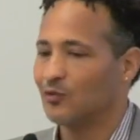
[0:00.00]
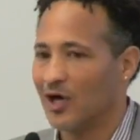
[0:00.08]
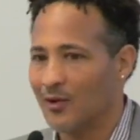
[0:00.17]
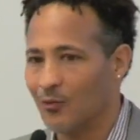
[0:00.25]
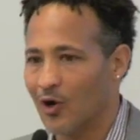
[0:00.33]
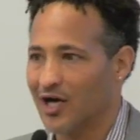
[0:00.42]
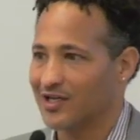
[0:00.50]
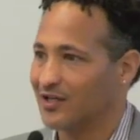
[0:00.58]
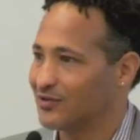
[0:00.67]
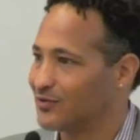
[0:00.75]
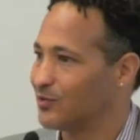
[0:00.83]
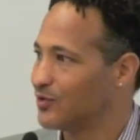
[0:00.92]
well, I'm
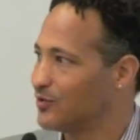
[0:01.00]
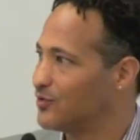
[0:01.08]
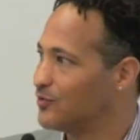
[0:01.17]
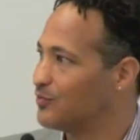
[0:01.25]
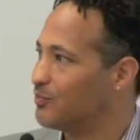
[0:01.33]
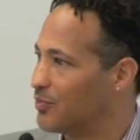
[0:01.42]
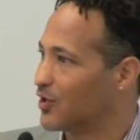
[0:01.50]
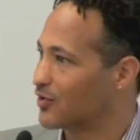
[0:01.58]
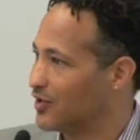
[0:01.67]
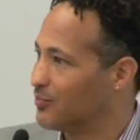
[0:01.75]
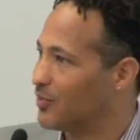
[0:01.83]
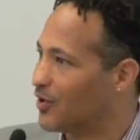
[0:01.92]
walking through
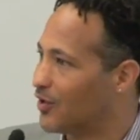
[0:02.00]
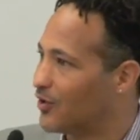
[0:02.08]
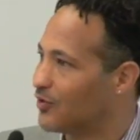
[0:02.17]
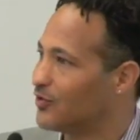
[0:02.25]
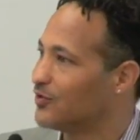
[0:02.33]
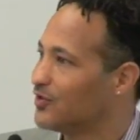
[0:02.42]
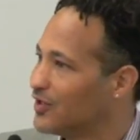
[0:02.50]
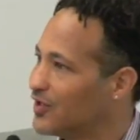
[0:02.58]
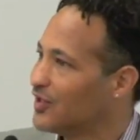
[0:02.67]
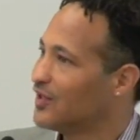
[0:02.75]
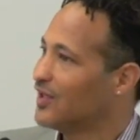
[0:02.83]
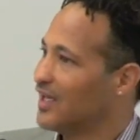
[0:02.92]
Berkeley Bowl
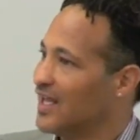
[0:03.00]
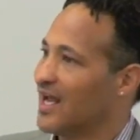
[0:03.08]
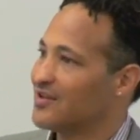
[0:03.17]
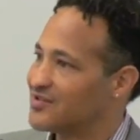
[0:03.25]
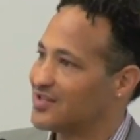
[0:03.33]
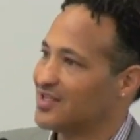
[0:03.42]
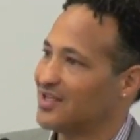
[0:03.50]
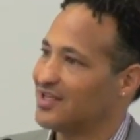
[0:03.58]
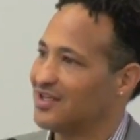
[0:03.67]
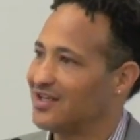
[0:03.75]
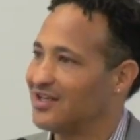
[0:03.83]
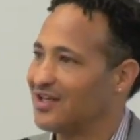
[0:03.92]
and I
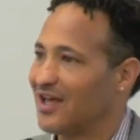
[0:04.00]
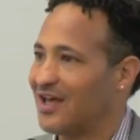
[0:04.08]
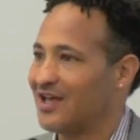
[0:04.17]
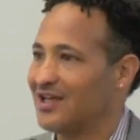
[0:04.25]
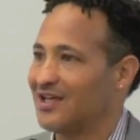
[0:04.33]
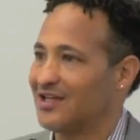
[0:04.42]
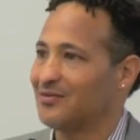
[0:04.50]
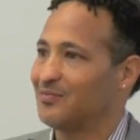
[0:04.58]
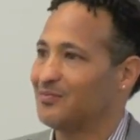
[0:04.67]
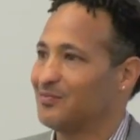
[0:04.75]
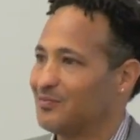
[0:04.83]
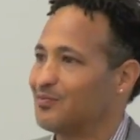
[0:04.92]
see a
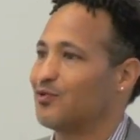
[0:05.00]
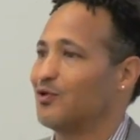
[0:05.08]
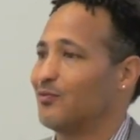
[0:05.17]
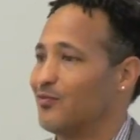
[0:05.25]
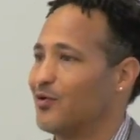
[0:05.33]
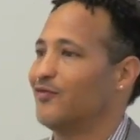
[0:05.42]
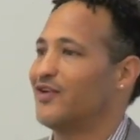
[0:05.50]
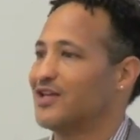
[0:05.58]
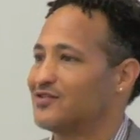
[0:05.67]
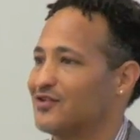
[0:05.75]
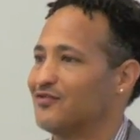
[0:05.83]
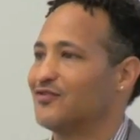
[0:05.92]
pr
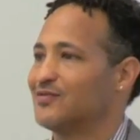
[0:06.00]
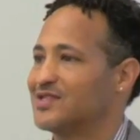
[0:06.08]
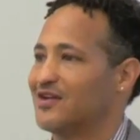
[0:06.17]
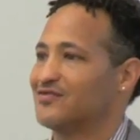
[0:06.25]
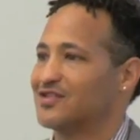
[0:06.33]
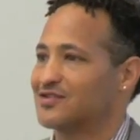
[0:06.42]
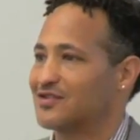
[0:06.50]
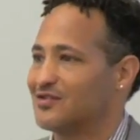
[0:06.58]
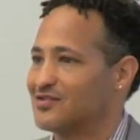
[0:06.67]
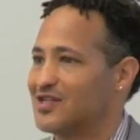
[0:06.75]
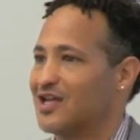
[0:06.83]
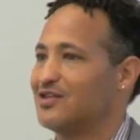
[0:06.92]
professor from San Francisco
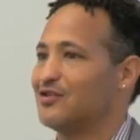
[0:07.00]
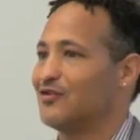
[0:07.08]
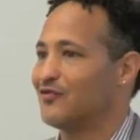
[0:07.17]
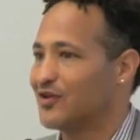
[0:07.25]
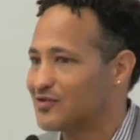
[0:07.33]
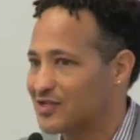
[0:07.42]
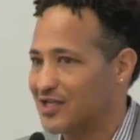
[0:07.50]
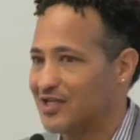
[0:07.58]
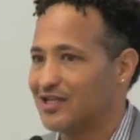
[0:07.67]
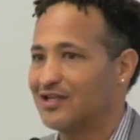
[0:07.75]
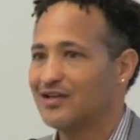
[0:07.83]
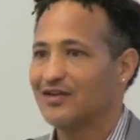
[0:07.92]
State
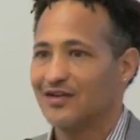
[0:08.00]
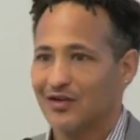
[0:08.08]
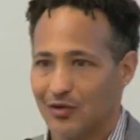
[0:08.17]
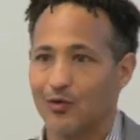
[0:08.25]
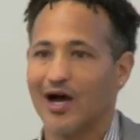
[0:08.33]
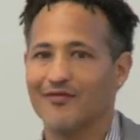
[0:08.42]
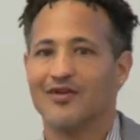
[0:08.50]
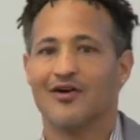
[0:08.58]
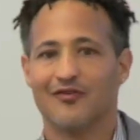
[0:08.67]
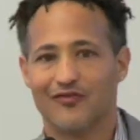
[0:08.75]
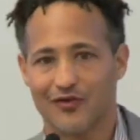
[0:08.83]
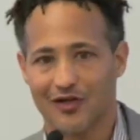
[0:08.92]
University who I've
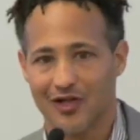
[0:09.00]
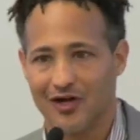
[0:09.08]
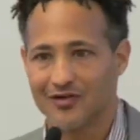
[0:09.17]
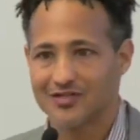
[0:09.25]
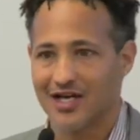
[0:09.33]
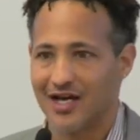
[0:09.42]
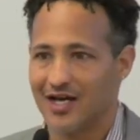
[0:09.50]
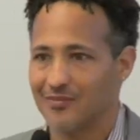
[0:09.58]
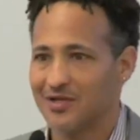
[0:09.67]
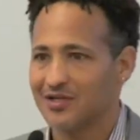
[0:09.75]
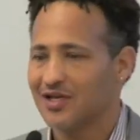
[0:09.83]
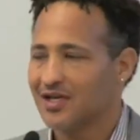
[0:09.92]
known for a long time,
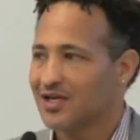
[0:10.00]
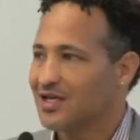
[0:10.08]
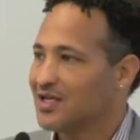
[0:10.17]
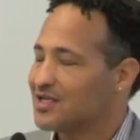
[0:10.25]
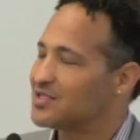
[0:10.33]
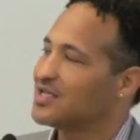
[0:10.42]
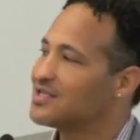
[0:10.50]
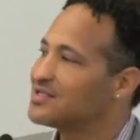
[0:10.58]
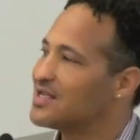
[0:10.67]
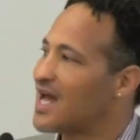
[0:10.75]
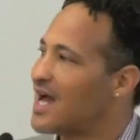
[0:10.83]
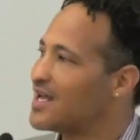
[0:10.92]
and she's
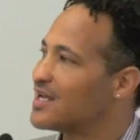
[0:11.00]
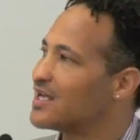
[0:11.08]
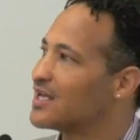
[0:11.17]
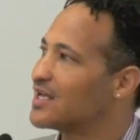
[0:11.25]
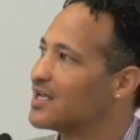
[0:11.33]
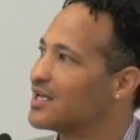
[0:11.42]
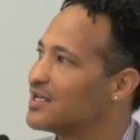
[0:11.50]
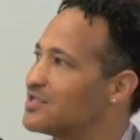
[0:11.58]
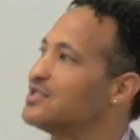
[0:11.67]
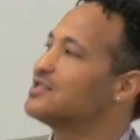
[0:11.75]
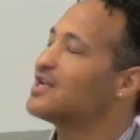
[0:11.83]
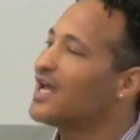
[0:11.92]
not.
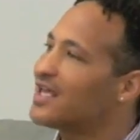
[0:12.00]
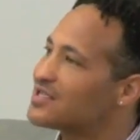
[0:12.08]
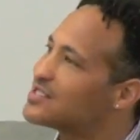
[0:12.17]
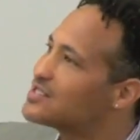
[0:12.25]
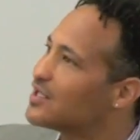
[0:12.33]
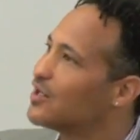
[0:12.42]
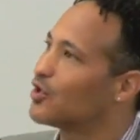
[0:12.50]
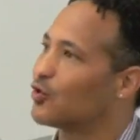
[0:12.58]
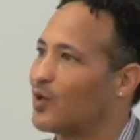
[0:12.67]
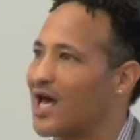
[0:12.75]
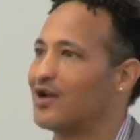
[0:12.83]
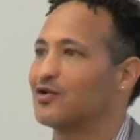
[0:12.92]
She's, I guess she's a little
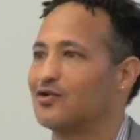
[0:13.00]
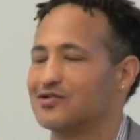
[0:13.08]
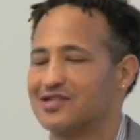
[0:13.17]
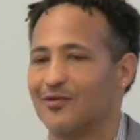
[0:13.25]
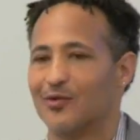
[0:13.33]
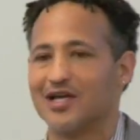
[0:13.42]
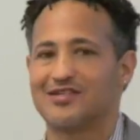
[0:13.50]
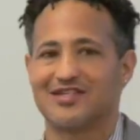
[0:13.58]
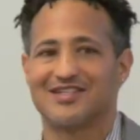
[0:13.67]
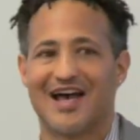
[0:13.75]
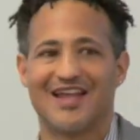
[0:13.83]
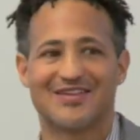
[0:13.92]
radical in some ways.
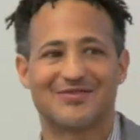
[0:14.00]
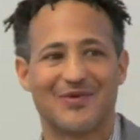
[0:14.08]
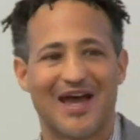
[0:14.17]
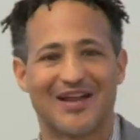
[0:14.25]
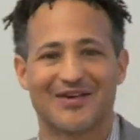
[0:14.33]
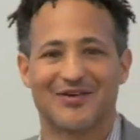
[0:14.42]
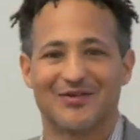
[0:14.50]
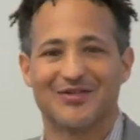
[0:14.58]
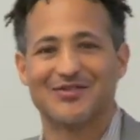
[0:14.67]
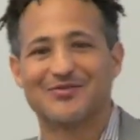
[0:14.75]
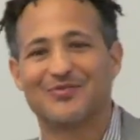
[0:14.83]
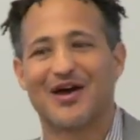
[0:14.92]
She's not as radical
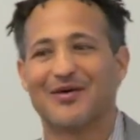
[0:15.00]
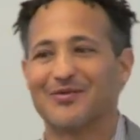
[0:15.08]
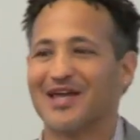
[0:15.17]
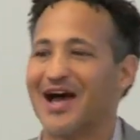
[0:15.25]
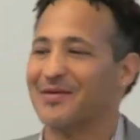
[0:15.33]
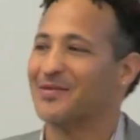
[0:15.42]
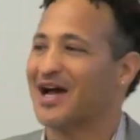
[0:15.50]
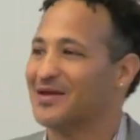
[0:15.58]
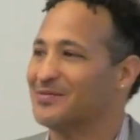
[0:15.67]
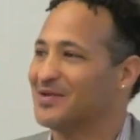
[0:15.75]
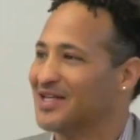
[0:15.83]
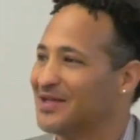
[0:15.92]
as probably I
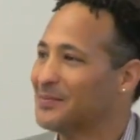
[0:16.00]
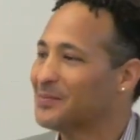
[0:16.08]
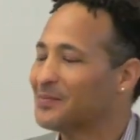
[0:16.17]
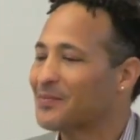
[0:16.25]
might be.